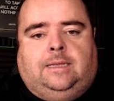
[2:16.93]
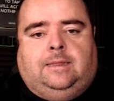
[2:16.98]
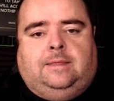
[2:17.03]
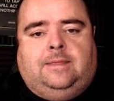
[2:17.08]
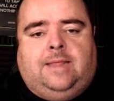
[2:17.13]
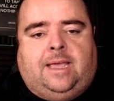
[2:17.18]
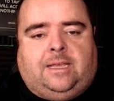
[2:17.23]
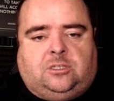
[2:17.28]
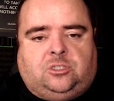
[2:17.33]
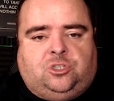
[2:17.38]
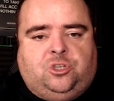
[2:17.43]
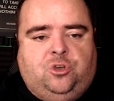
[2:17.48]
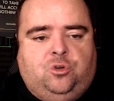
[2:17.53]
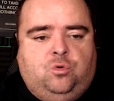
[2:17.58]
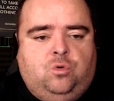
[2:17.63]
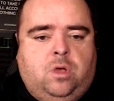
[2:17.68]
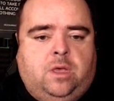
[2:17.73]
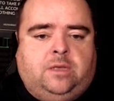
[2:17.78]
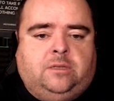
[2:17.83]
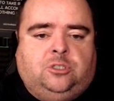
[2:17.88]
Next
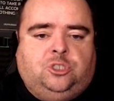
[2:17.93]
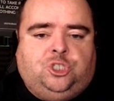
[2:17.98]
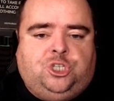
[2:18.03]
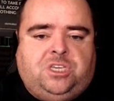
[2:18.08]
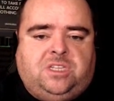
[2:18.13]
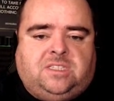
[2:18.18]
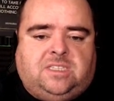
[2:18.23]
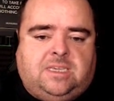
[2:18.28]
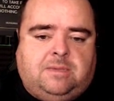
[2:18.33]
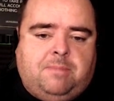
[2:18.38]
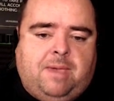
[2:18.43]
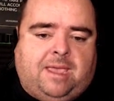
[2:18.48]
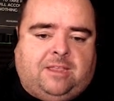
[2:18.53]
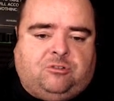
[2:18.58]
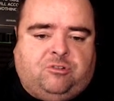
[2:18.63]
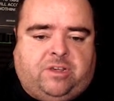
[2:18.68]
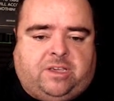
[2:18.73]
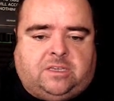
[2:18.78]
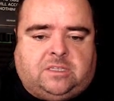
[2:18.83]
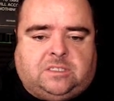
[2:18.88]
tool, GT
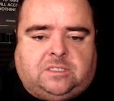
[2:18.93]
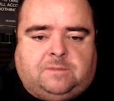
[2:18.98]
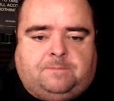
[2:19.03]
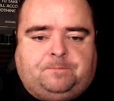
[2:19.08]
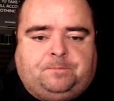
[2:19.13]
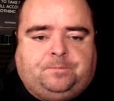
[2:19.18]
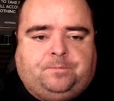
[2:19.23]
Metrics.